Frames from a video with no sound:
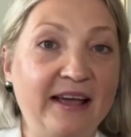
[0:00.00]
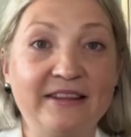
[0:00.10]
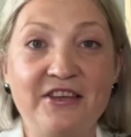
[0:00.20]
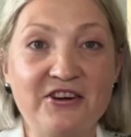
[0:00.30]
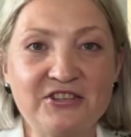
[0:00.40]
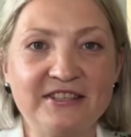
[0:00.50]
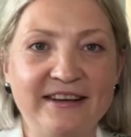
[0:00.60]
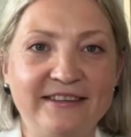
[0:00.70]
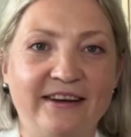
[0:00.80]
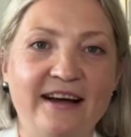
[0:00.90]
And years
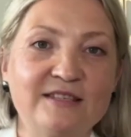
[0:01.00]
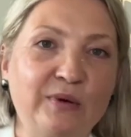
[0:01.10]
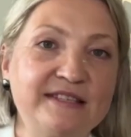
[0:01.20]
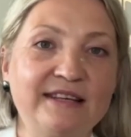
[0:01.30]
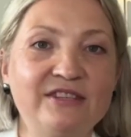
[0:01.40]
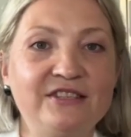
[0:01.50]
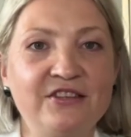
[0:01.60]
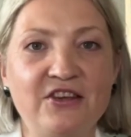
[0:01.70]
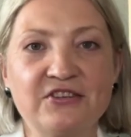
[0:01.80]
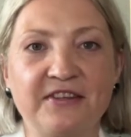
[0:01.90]
later, I spent
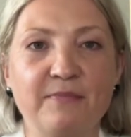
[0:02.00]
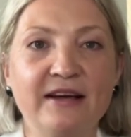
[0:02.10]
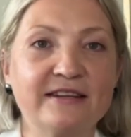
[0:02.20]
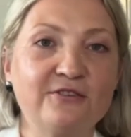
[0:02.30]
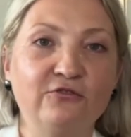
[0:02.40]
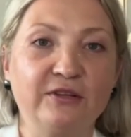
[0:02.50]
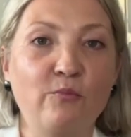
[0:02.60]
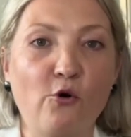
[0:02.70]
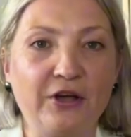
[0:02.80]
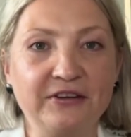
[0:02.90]
17 years at Microsoft
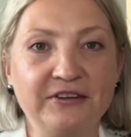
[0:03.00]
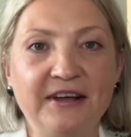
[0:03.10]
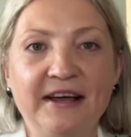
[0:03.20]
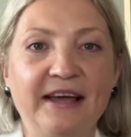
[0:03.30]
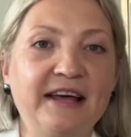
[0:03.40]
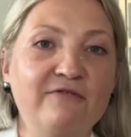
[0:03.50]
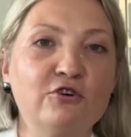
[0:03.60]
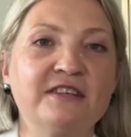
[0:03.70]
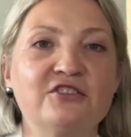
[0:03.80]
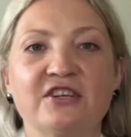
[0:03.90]
and Boeing. And I
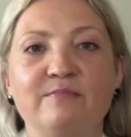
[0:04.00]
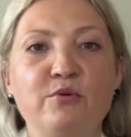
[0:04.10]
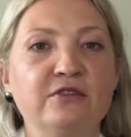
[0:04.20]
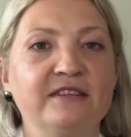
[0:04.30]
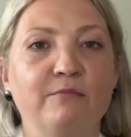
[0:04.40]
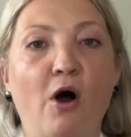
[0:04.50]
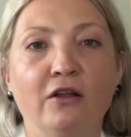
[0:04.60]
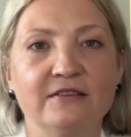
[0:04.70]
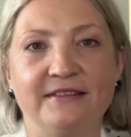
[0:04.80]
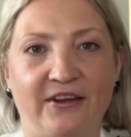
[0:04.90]
wasn't just building
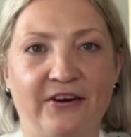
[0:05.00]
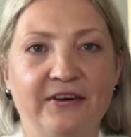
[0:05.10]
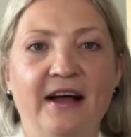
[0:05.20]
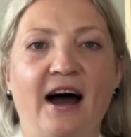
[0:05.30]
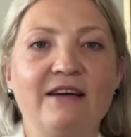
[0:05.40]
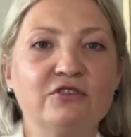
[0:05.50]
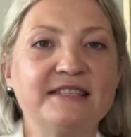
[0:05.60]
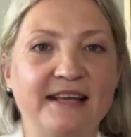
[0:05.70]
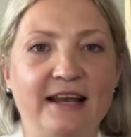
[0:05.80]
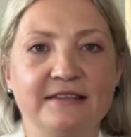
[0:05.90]
models there. I
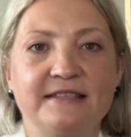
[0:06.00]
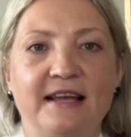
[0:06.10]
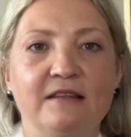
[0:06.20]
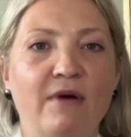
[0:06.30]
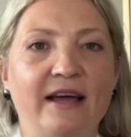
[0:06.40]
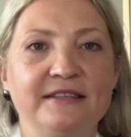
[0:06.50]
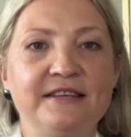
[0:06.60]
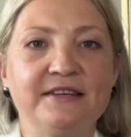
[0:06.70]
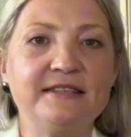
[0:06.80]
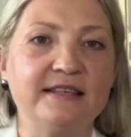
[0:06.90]
was selling my
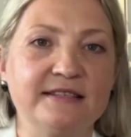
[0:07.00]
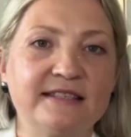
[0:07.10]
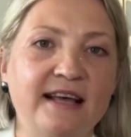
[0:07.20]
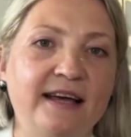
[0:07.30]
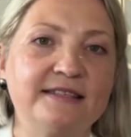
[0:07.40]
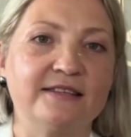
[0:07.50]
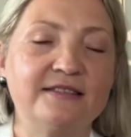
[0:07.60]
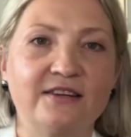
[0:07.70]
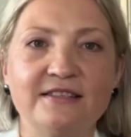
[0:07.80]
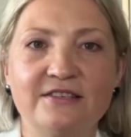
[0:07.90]
ideas, insights, and
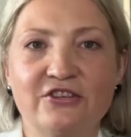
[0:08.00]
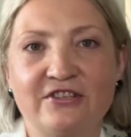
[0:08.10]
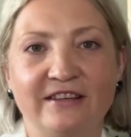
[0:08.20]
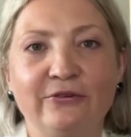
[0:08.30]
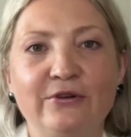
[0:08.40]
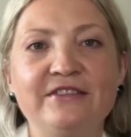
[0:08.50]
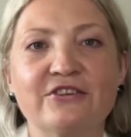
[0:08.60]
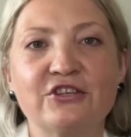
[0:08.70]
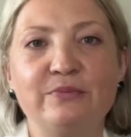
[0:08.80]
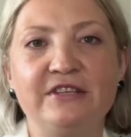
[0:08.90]
strategies to
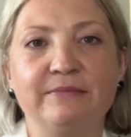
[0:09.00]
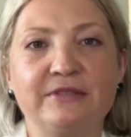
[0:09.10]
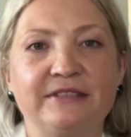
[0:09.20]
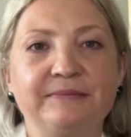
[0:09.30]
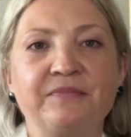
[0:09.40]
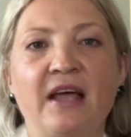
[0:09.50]
leadership teams,